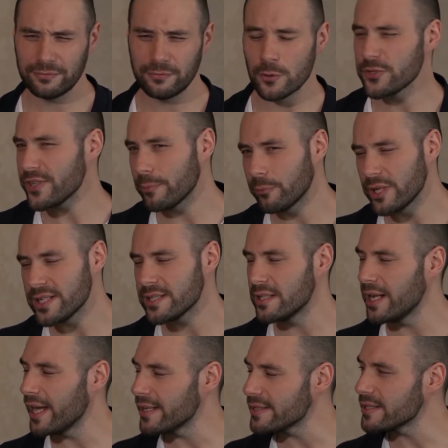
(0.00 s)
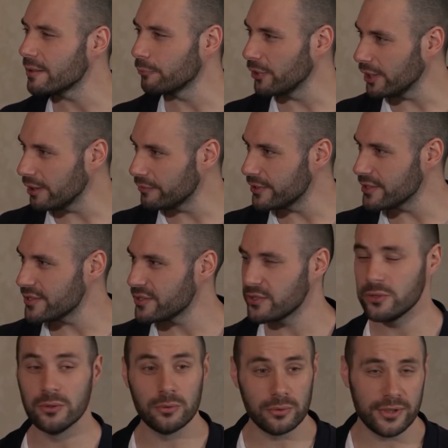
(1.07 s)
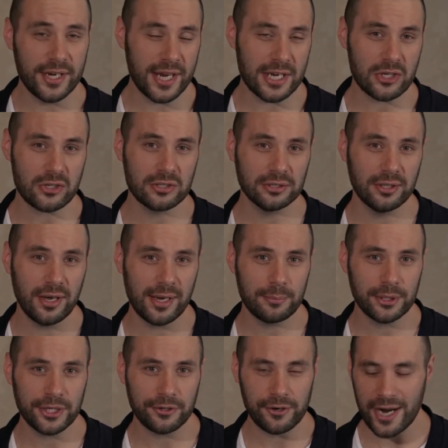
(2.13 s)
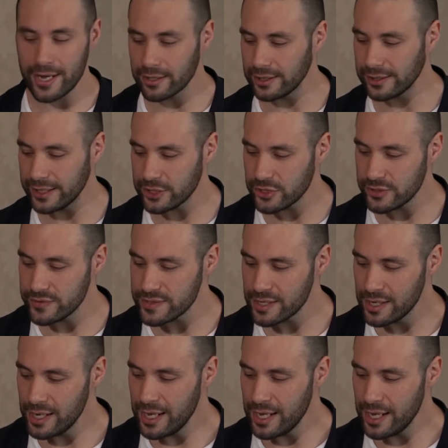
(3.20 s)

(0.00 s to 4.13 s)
for some reason has some relevance to the National Library or our collections.